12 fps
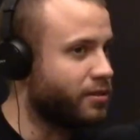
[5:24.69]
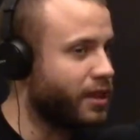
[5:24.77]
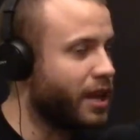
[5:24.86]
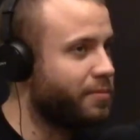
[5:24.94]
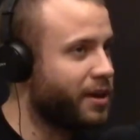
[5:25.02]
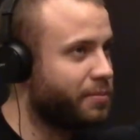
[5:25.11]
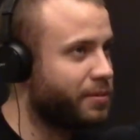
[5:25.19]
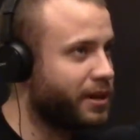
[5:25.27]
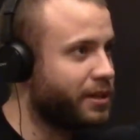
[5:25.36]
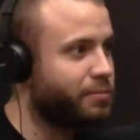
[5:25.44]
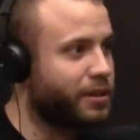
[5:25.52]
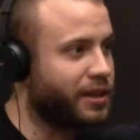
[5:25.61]
they make
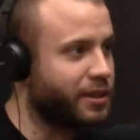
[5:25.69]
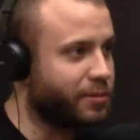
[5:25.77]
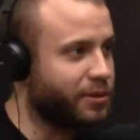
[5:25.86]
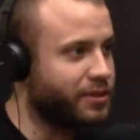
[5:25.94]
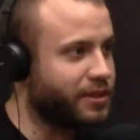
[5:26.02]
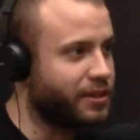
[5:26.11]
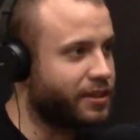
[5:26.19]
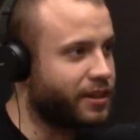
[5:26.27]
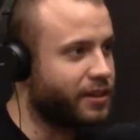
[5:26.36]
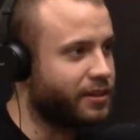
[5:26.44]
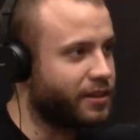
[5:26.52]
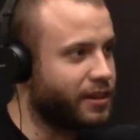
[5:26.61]
money playing music
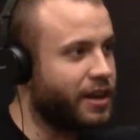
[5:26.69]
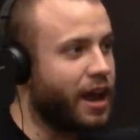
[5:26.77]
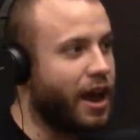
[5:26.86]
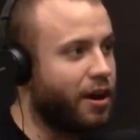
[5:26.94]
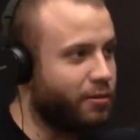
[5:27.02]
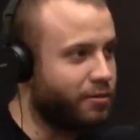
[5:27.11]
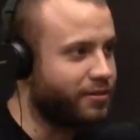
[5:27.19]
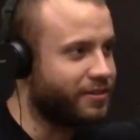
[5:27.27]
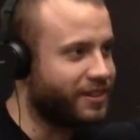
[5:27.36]
now.